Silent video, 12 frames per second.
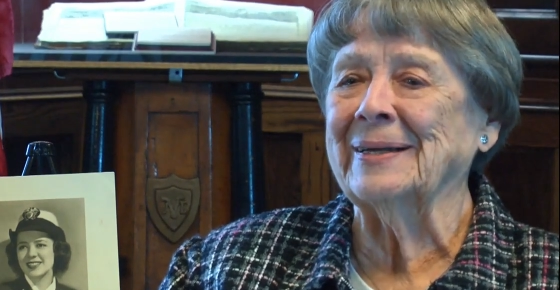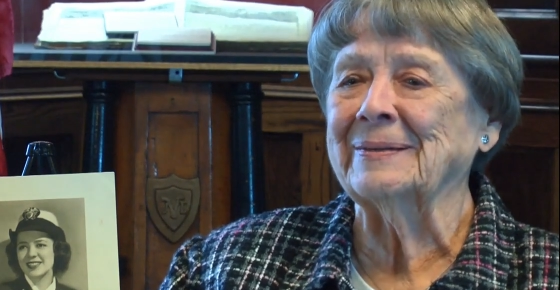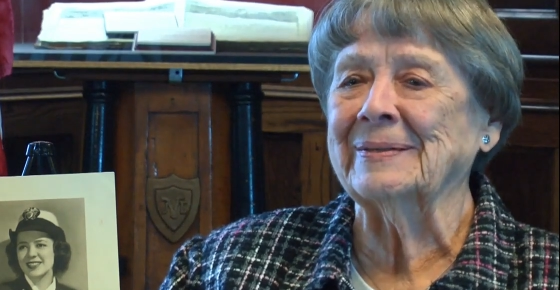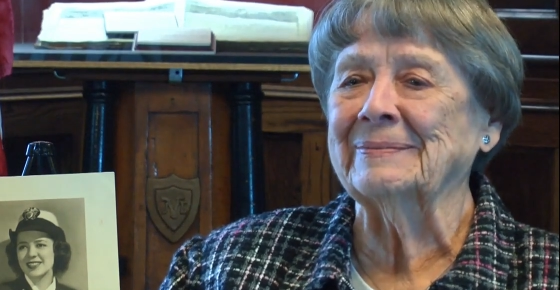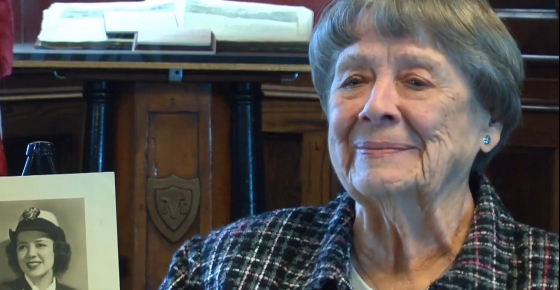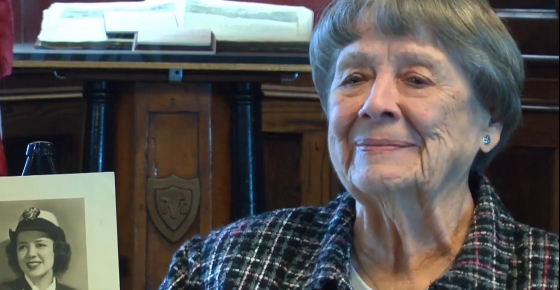
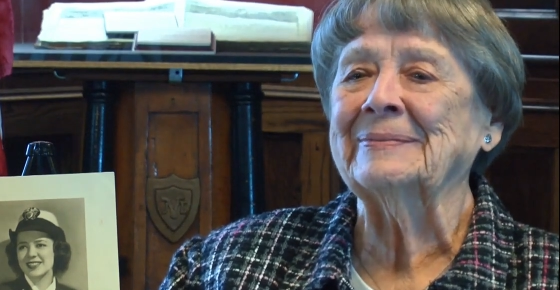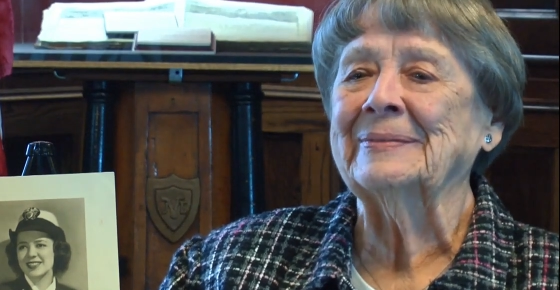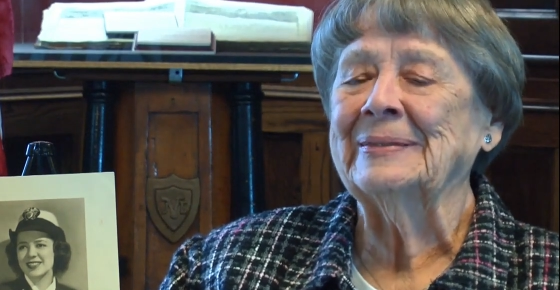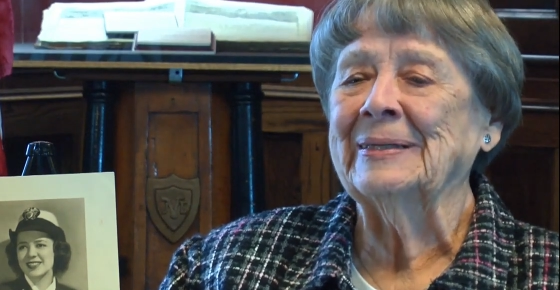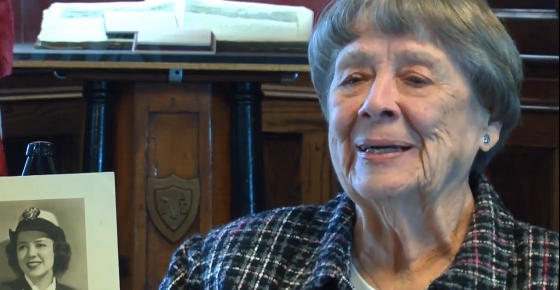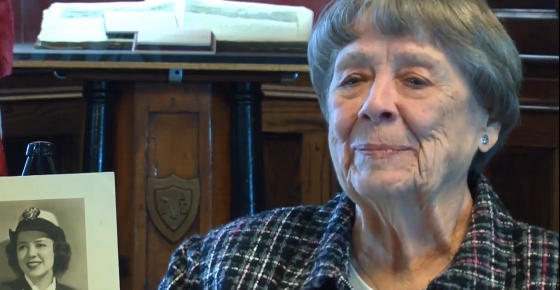Speaker 1: I
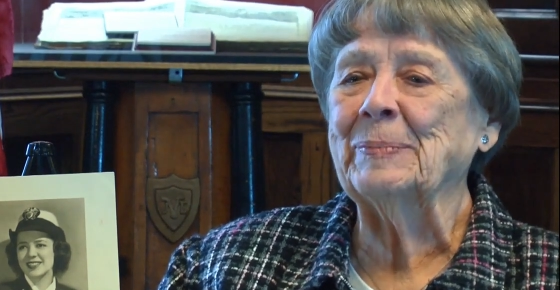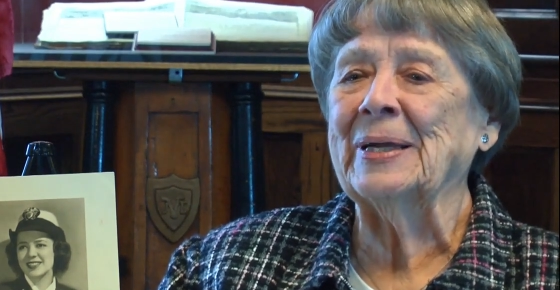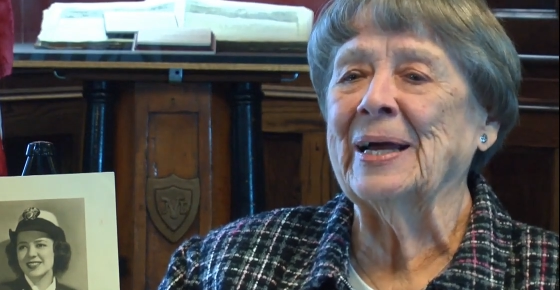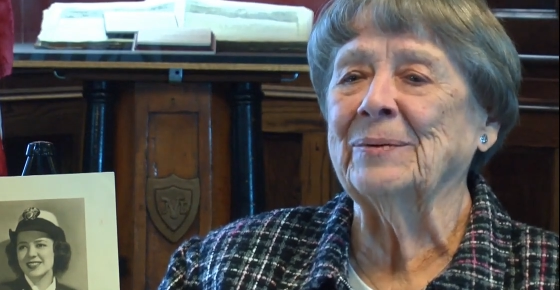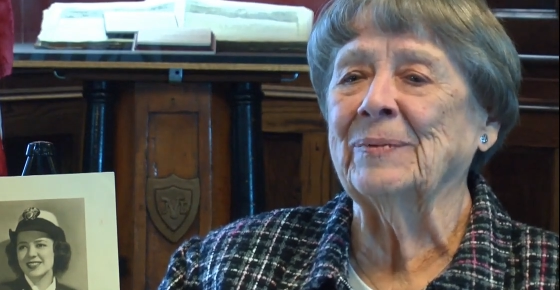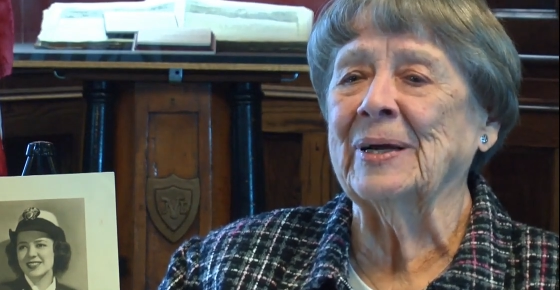
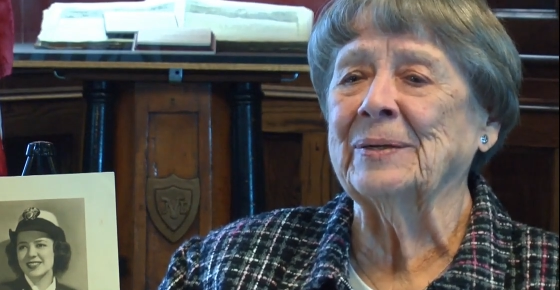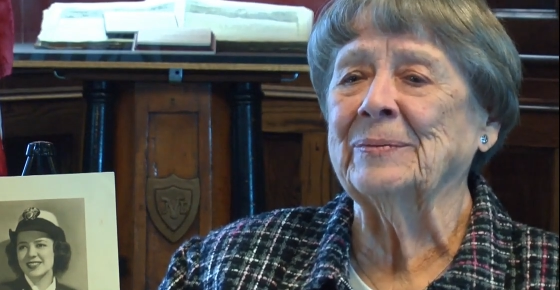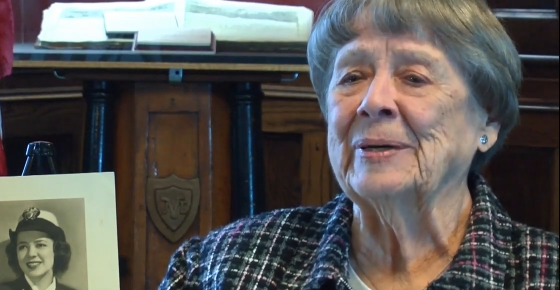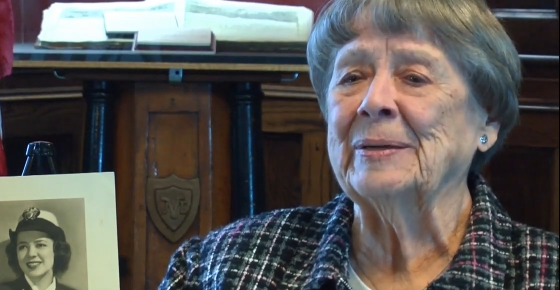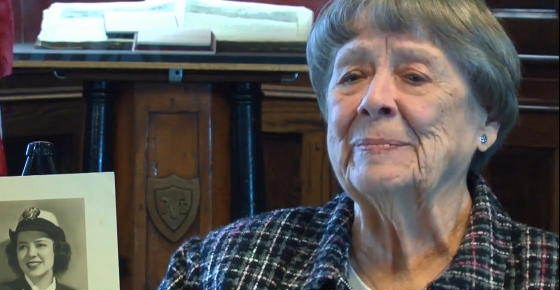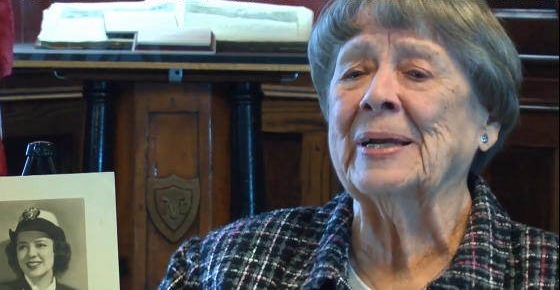applied right
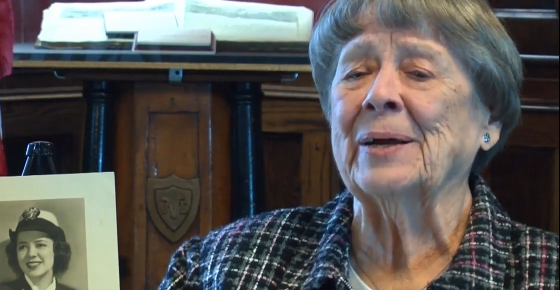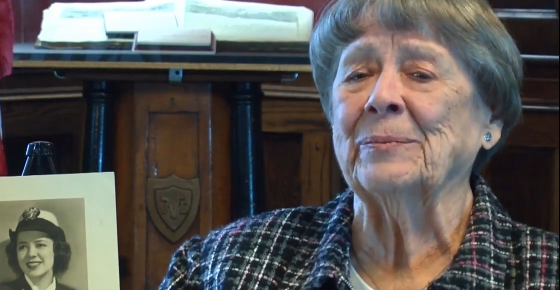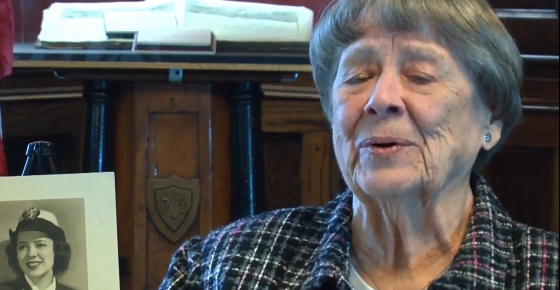away. But I